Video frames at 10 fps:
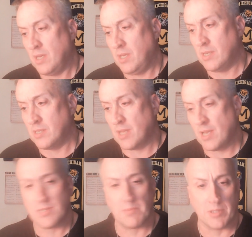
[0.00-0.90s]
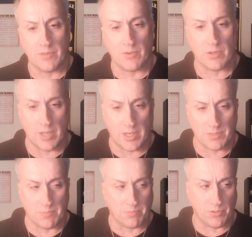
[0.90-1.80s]
And as a believer, as
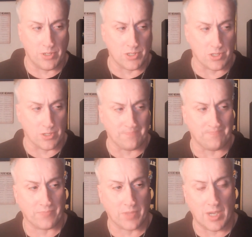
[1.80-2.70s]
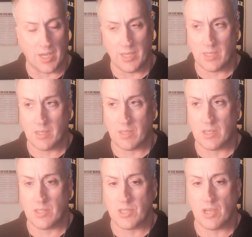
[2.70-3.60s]
a preacher, I
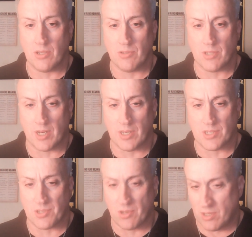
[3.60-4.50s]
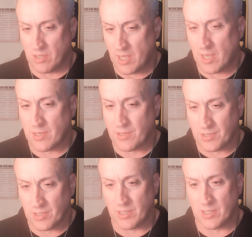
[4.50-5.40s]
can tell you that I saw a lot of
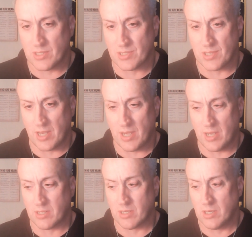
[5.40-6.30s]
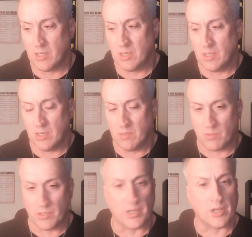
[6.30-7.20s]
things that
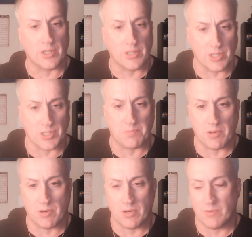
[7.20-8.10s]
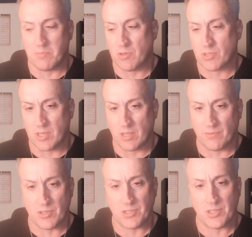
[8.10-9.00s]
were done in the spirit of emotion. Now, the
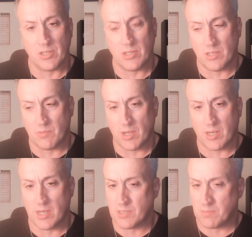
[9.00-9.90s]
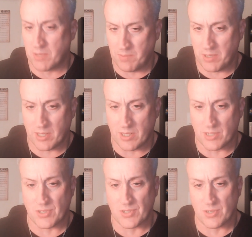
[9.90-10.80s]
first thing you need to recognize about a
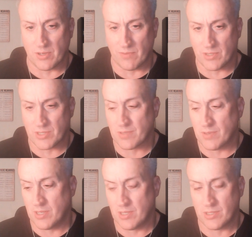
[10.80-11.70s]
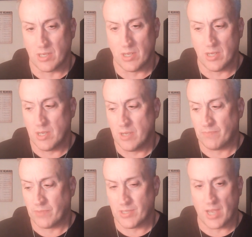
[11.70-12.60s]
Pentecostal service is
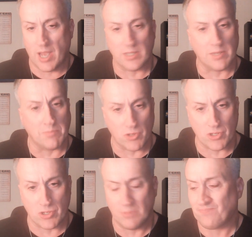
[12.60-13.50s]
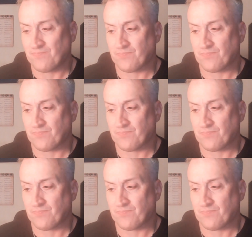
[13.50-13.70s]
it's highly emotional.